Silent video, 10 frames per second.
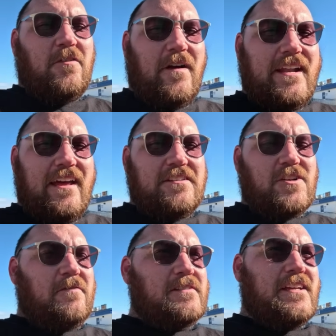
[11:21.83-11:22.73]
go right down the
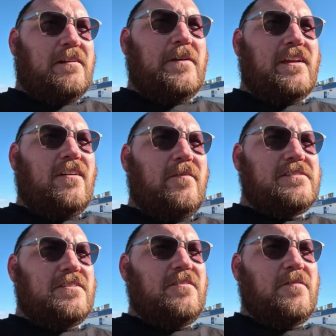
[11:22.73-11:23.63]
surface like we can
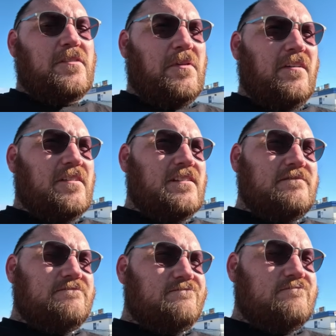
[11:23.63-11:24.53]
always do with the blower.
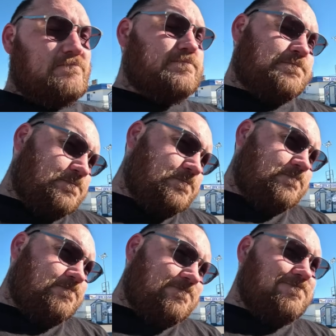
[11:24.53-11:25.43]

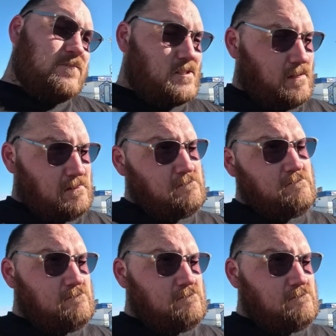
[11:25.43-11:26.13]
So,